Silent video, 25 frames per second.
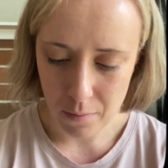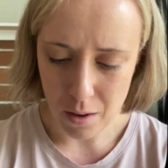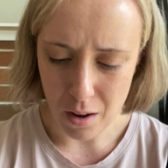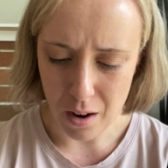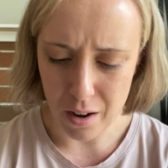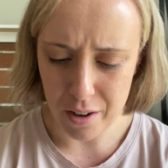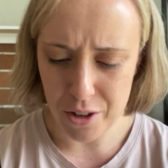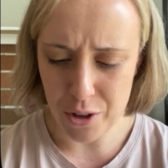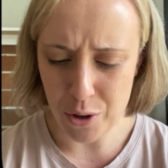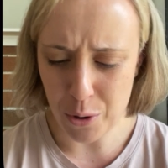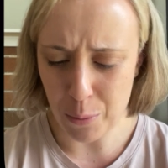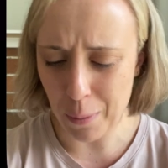
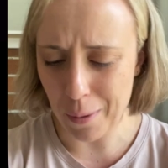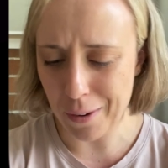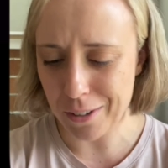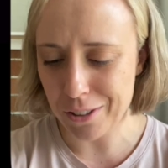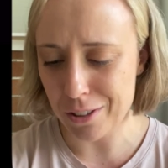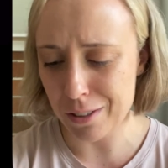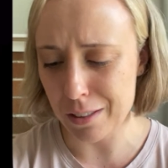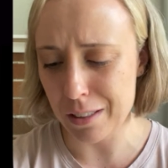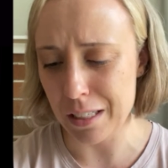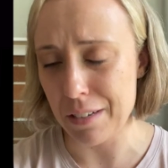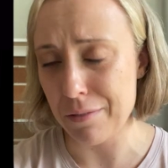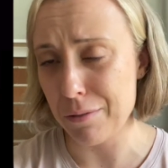You could probably
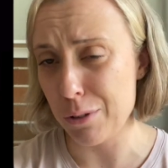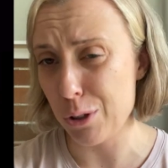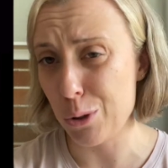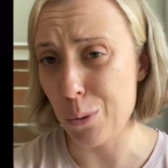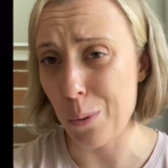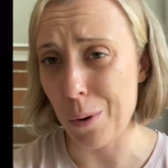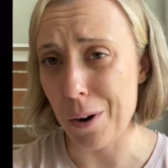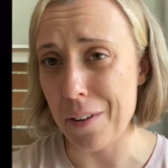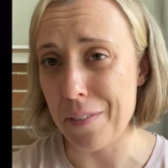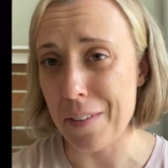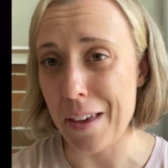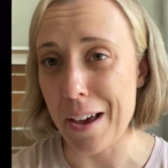just leave the
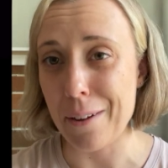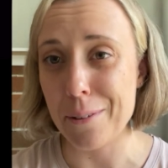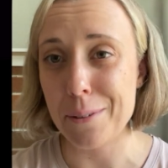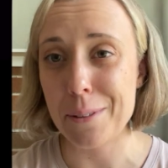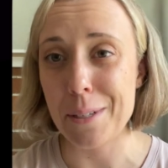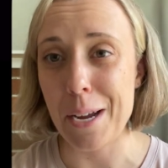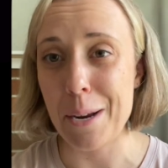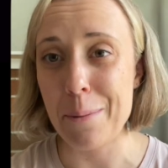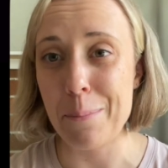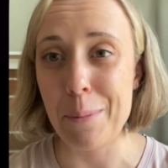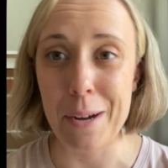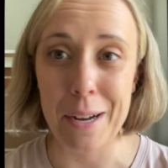squared on the
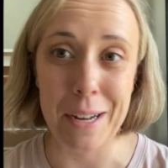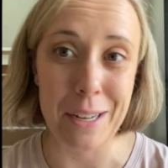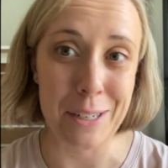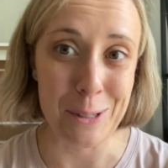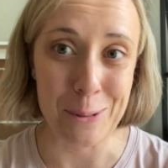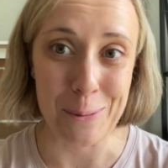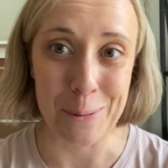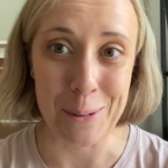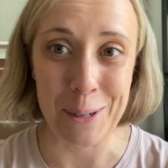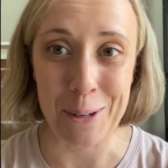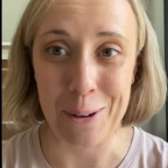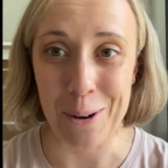outside, but I
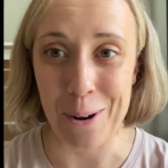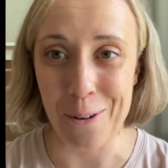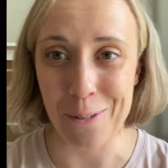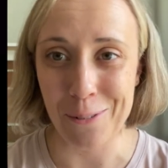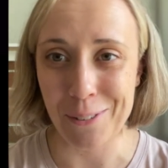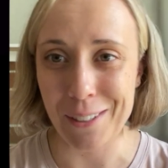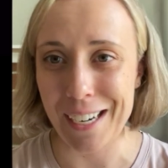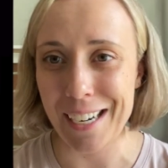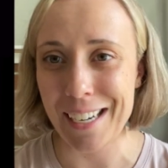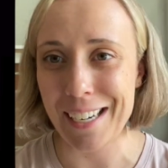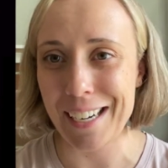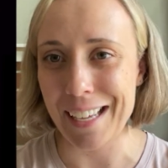just want to go
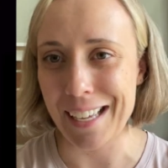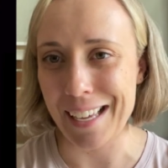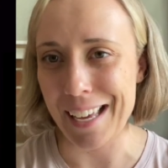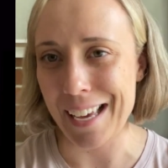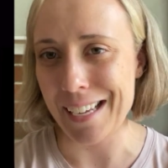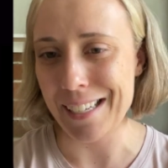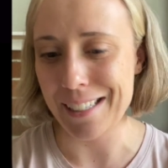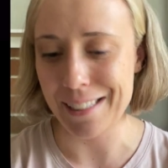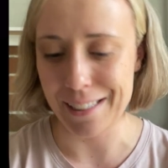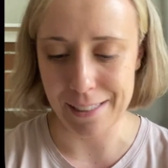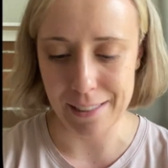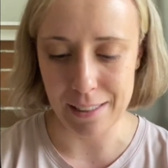over it in
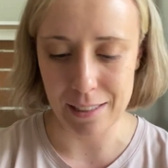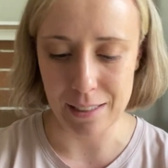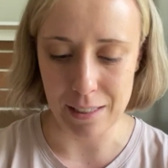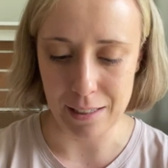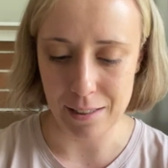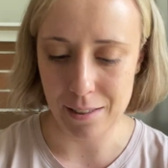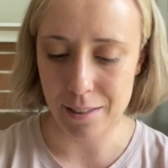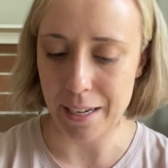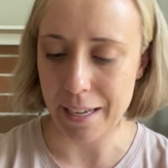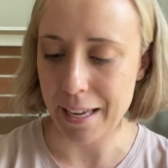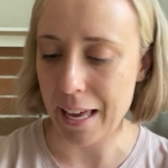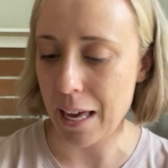case this is a
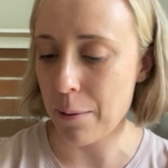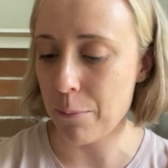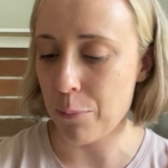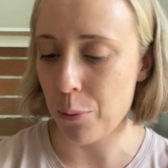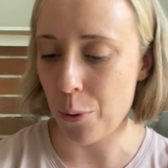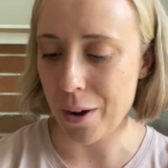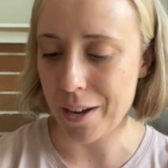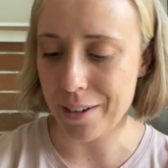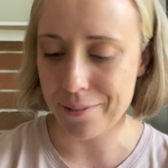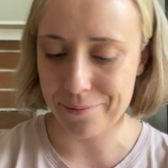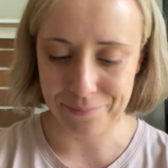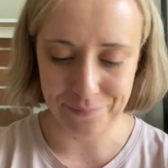sticking
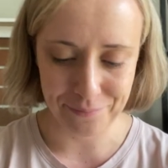point.